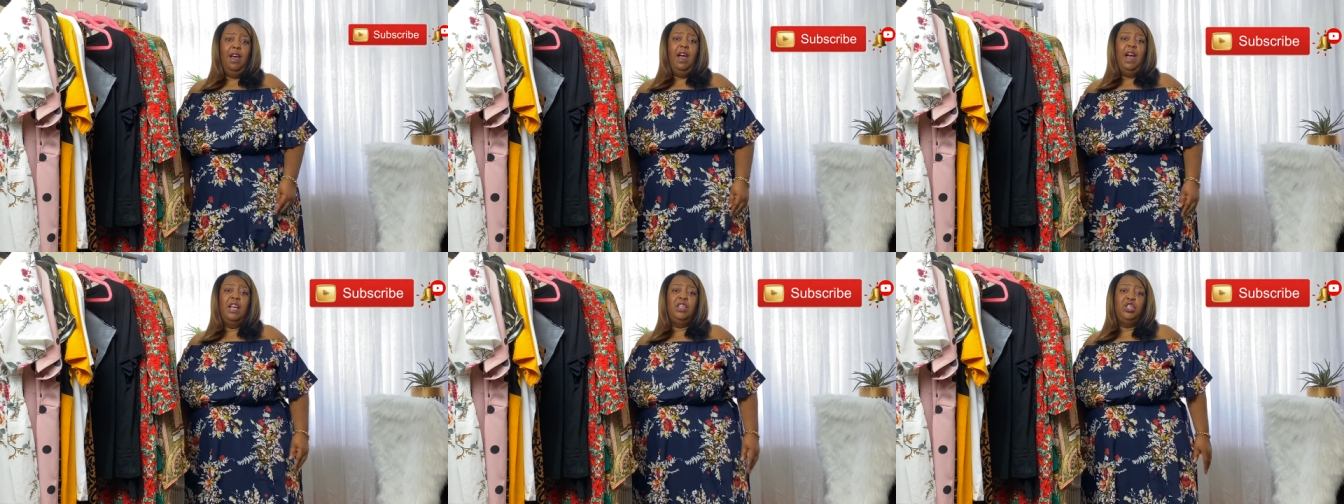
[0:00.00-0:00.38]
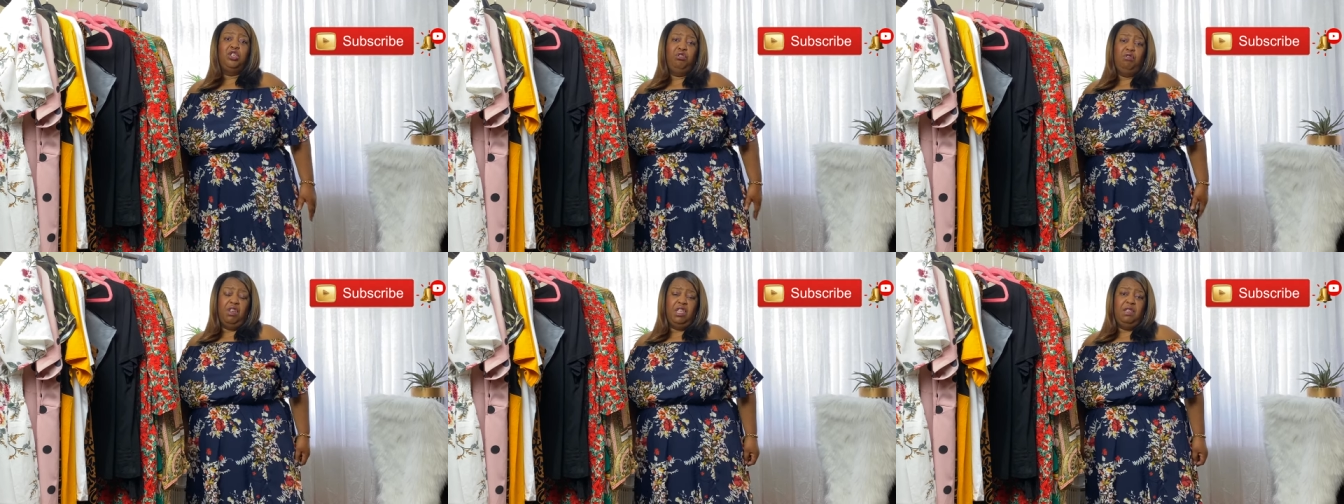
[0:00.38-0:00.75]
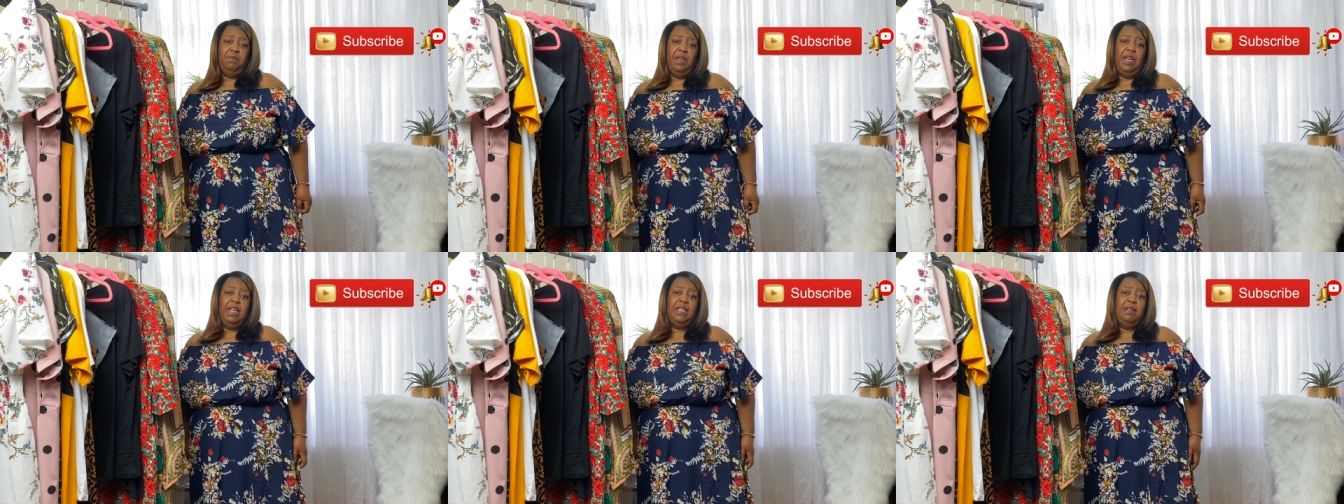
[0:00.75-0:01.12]
And trust
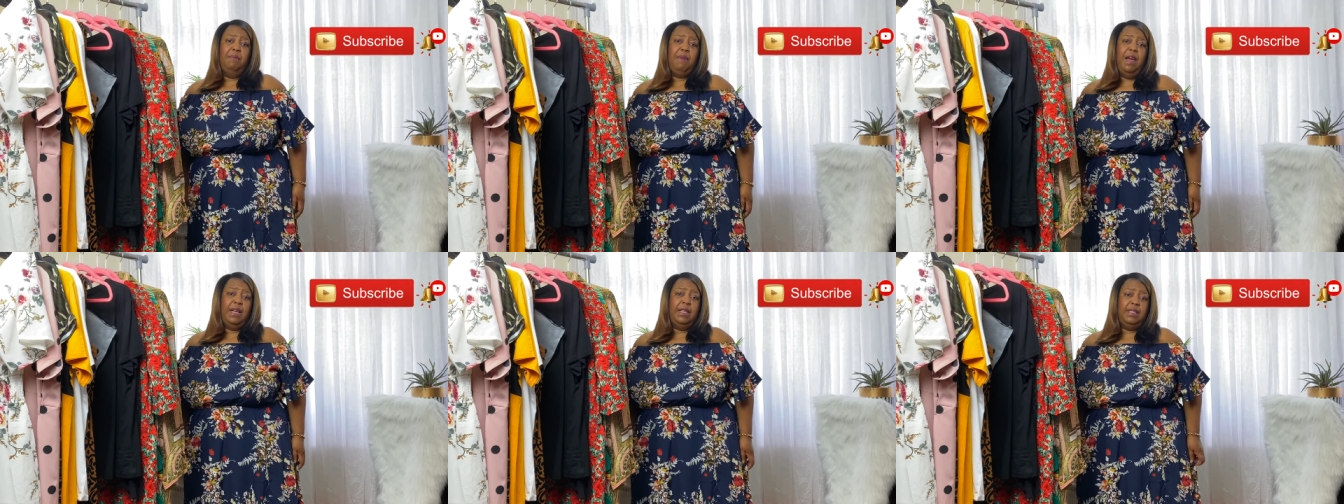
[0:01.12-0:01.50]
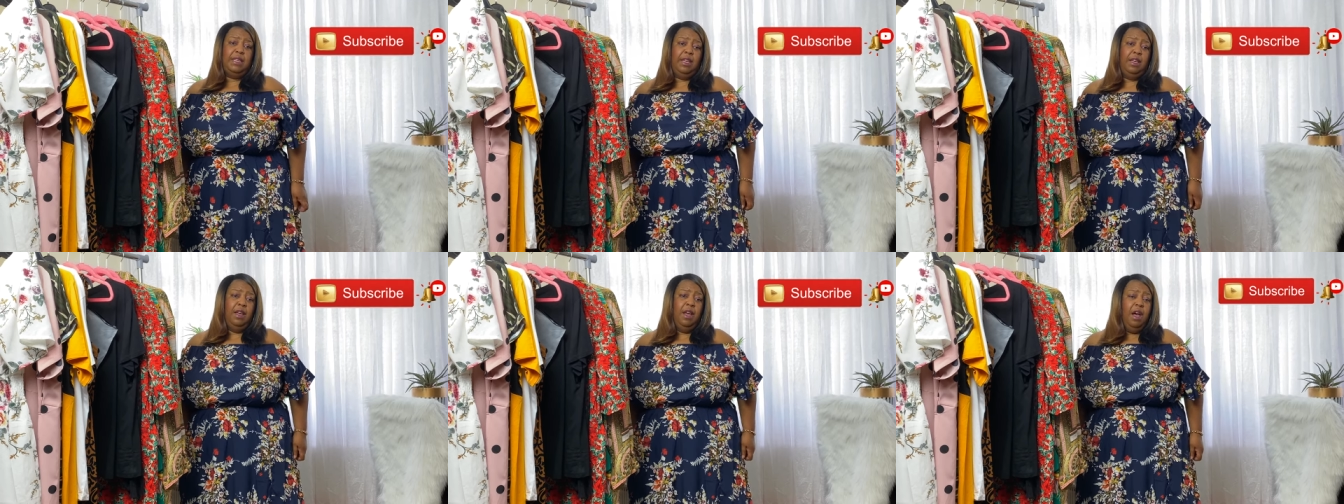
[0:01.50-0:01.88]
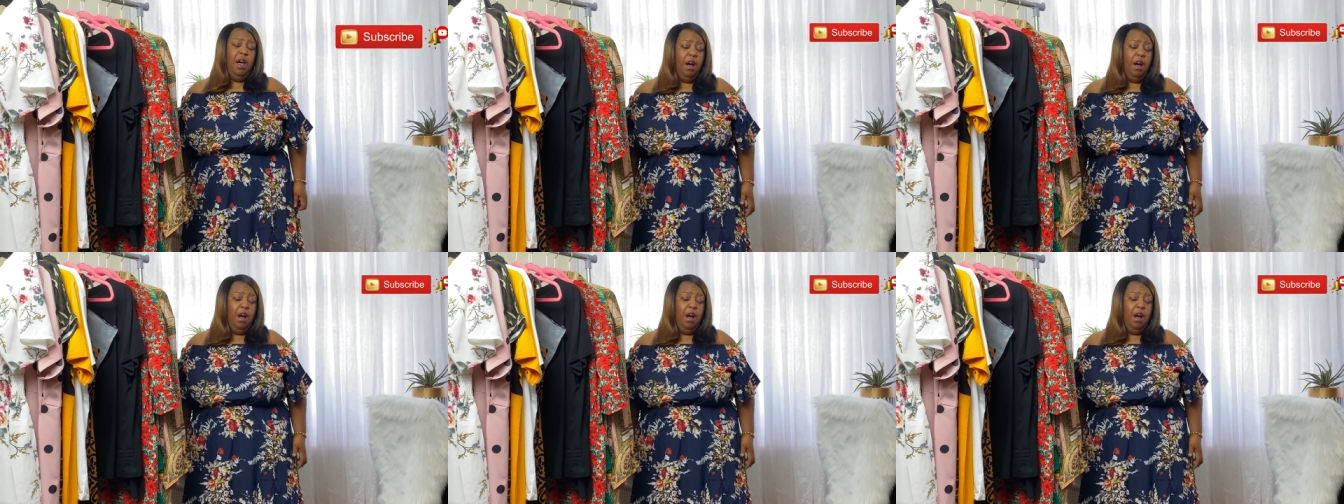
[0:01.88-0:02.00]
me, it's a maxi.